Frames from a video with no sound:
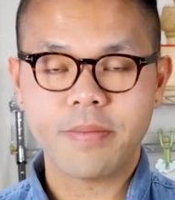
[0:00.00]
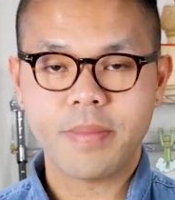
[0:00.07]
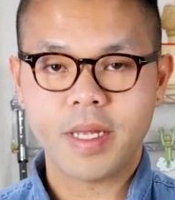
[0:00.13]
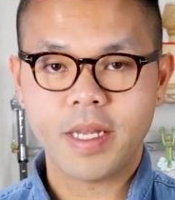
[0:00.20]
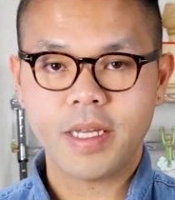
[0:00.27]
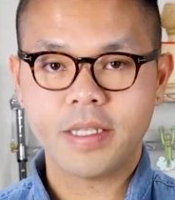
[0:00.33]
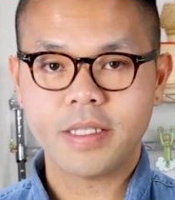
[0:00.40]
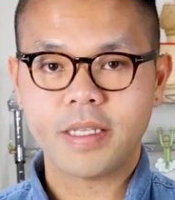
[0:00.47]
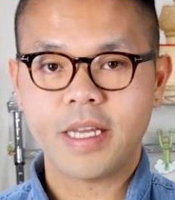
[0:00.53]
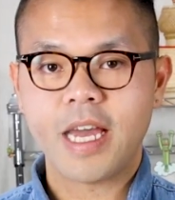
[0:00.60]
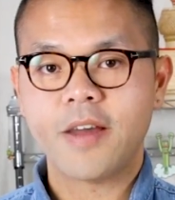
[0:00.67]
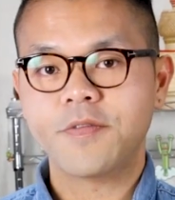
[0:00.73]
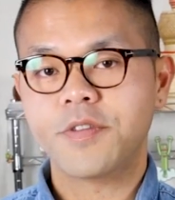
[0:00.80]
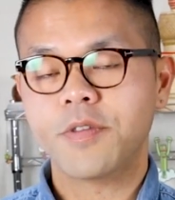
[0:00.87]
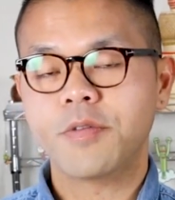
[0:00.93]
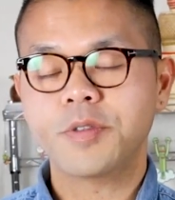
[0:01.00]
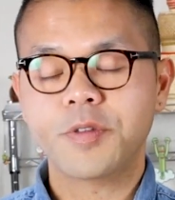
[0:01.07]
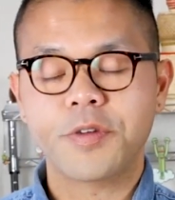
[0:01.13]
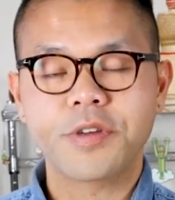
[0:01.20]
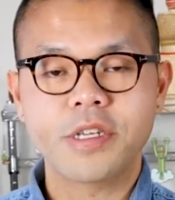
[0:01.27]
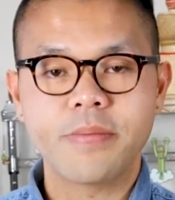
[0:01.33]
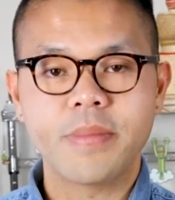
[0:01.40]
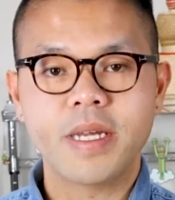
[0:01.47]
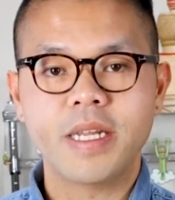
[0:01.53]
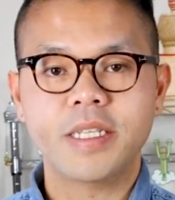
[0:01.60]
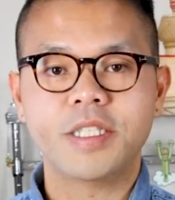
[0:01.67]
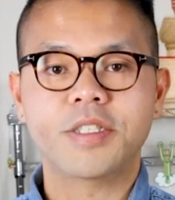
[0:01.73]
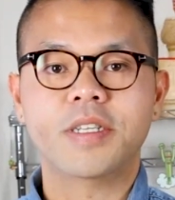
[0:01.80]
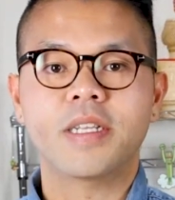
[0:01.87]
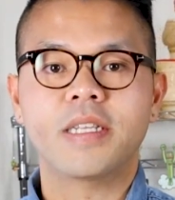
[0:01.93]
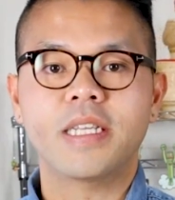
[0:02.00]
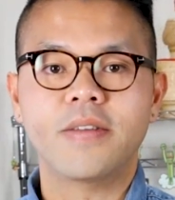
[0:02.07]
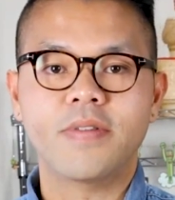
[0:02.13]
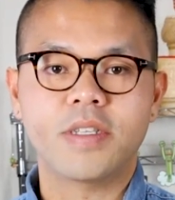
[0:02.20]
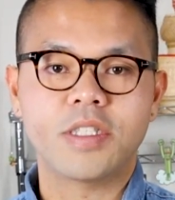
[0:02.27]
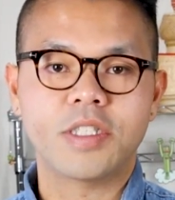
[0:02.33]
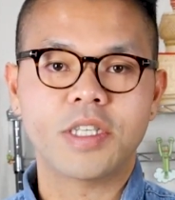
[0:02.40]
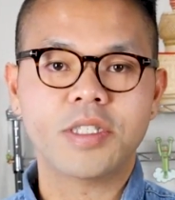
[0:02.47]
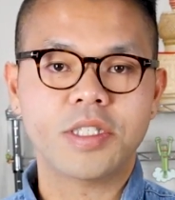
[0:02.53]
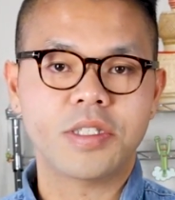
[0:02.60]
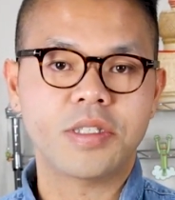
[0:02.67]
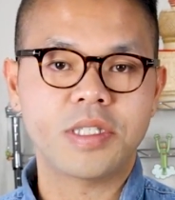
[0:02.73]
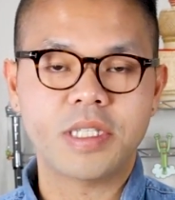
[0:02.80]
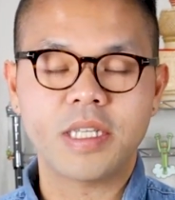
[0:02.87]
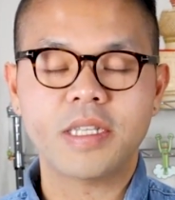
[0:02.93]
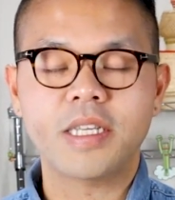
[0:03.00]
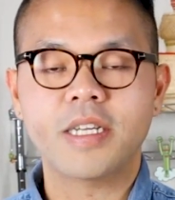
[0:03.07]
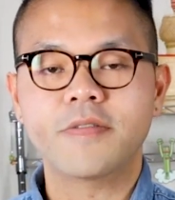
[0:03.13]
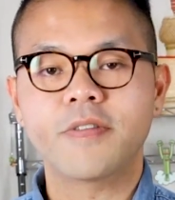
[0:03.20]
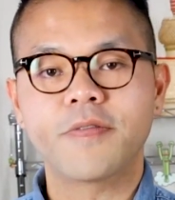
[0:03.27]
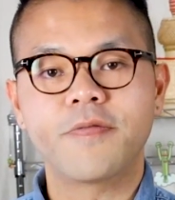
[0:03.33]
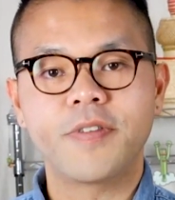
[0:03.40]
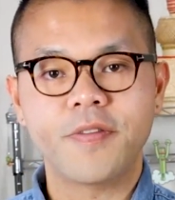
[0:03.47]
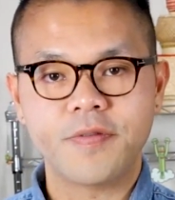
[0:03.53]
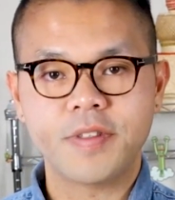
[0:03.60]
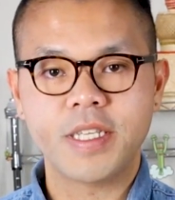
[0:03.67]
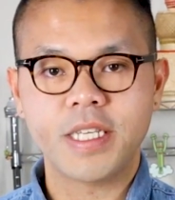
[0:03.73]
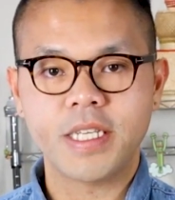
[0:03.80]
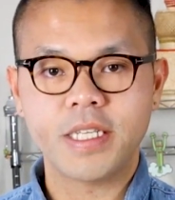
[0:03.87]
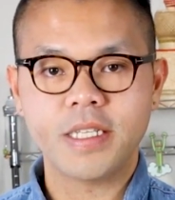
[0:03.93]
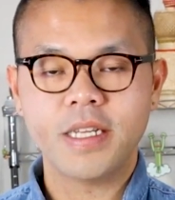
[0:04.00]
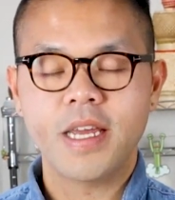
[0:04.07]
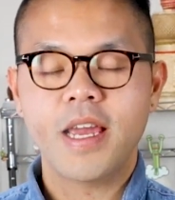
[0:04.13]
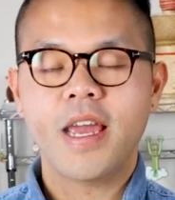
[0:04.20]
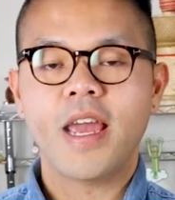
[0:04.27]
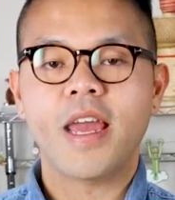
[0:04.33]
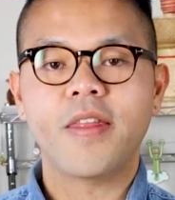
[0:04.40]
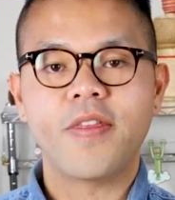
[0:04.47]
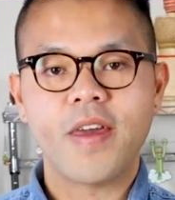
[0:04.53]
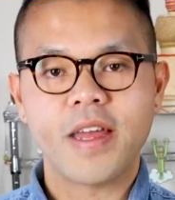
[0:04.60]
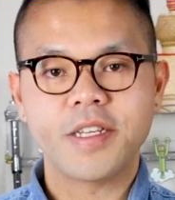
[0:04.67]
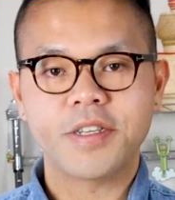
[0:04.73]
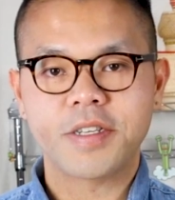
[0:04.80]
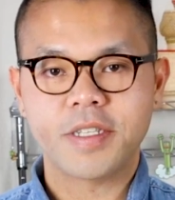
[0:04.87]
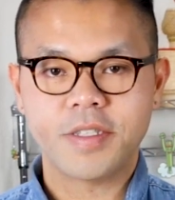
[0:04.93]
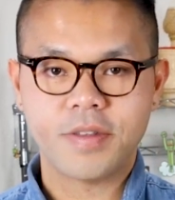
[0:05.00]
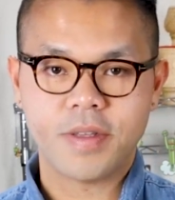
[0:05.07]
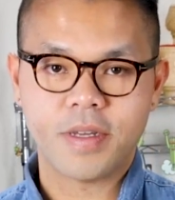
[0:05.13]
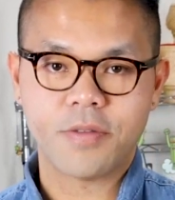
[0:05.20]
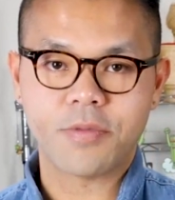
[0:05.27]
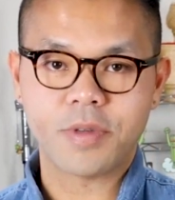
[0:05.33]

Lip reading: minutes. After those 30 minutes, you're gonna leave it just to sit there for 15, and then you're gonna do the